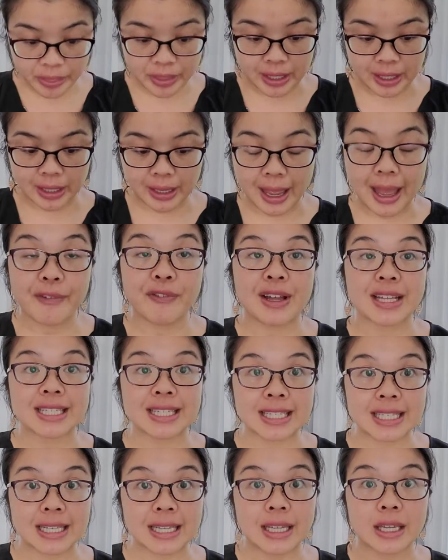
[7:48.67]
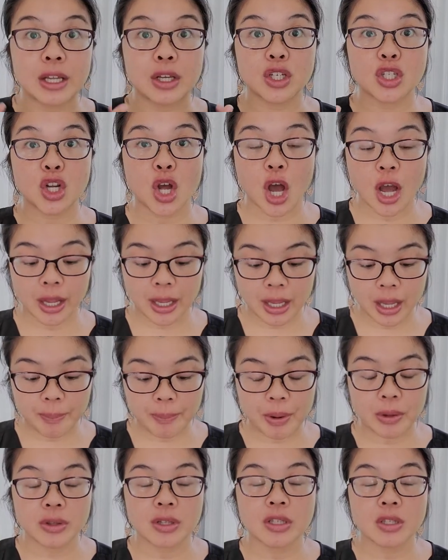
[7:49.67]
the F S T talk talking
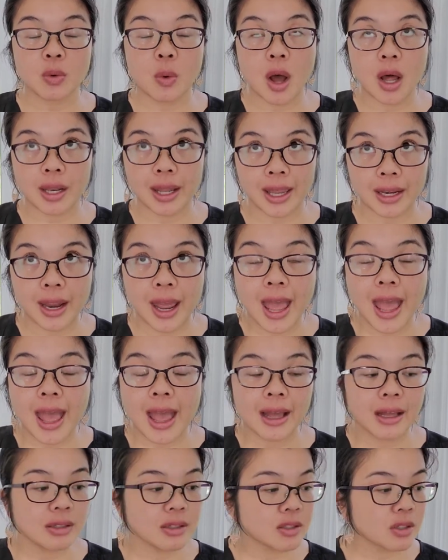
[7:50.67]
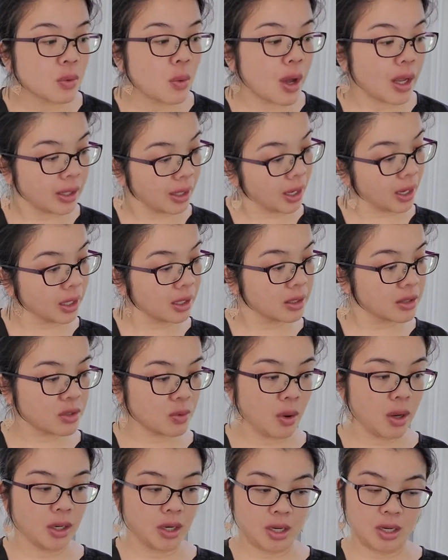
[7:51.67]
about the squalane, squalane,
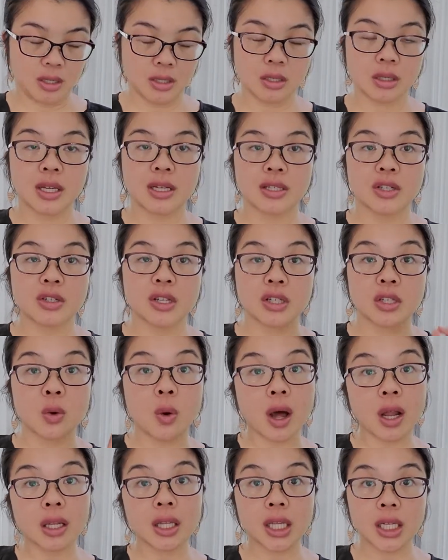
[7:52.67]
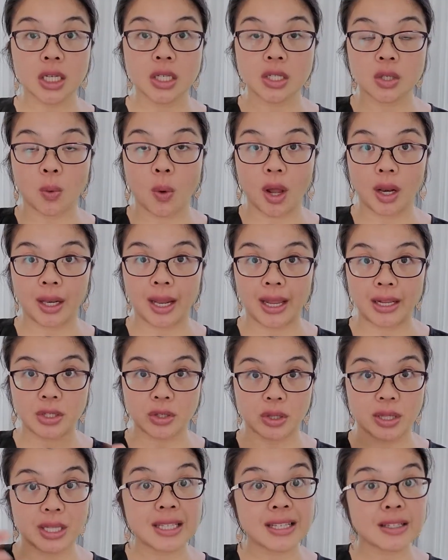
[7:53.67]
squalane, because there's a squalene and a squalane.
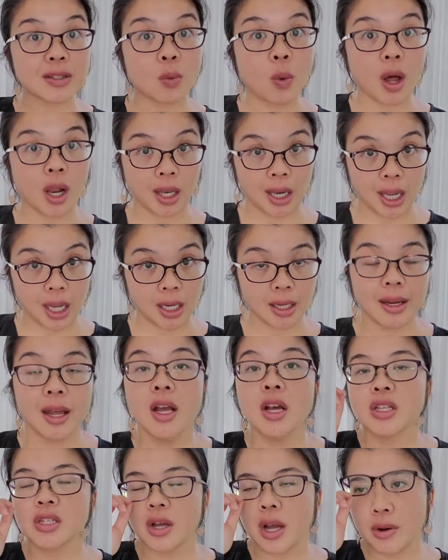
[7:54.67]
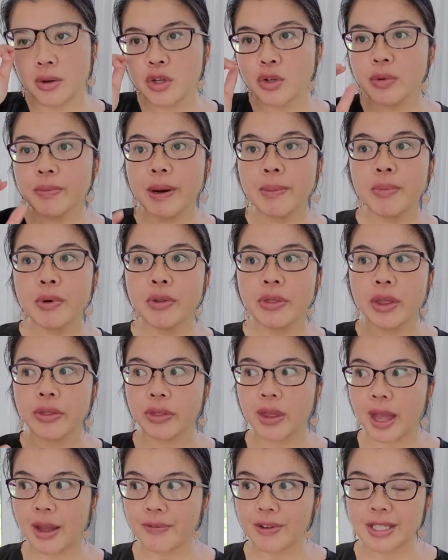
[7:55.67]
So this is squalane. So I do remember
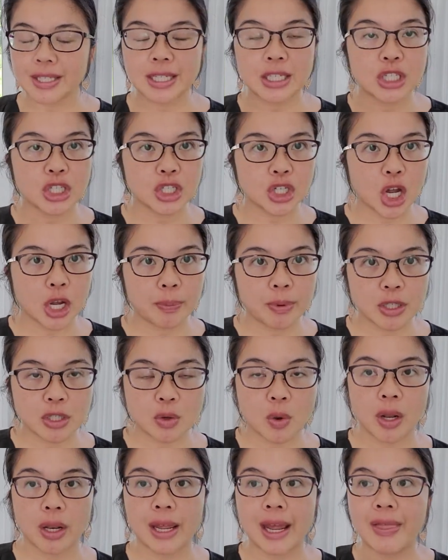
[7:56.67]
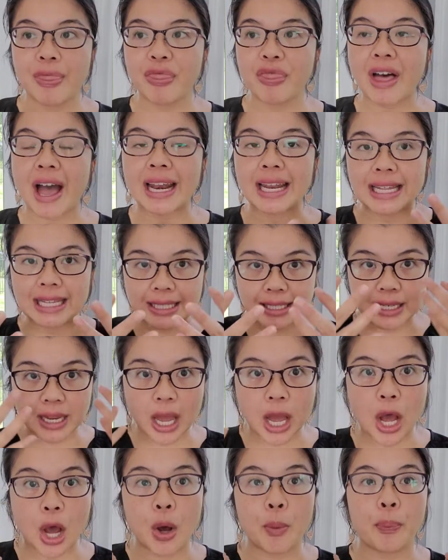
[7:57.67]
that the F S T did talk about squalane, and that is to
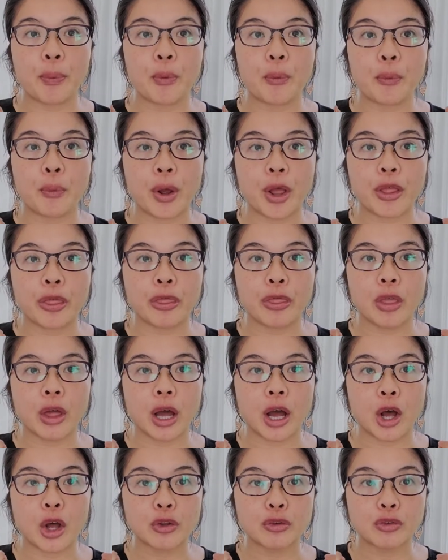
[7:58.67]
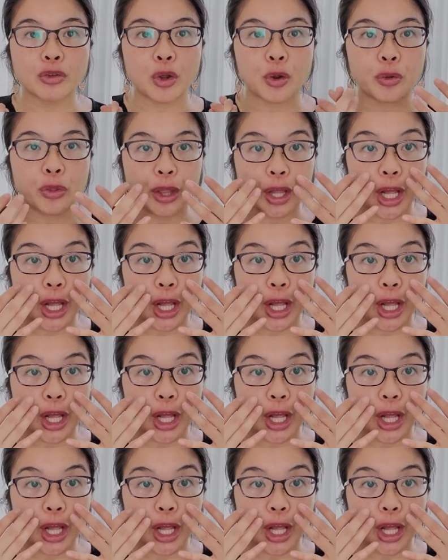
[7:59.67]
help with also the